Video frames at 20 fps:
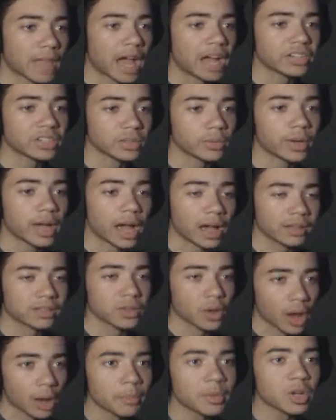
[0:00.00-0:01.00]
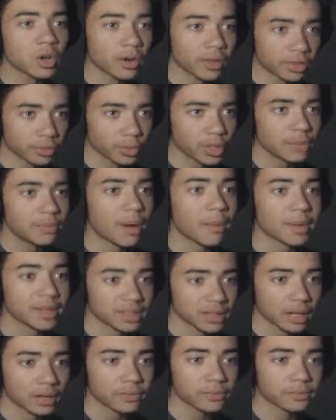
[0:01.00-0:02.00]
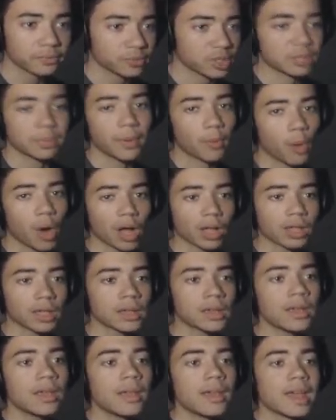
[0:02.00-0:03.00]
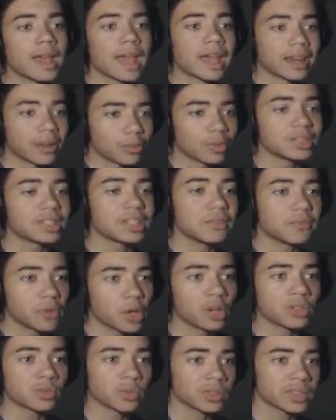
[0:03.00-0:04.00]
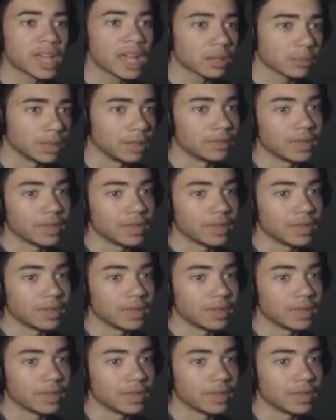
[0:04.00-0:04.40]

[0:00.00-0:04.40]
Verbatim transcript: Actually, wait, I, so I'm gonna go to Threed by myself, just by walking, and I wanna see if ghosts will attack me.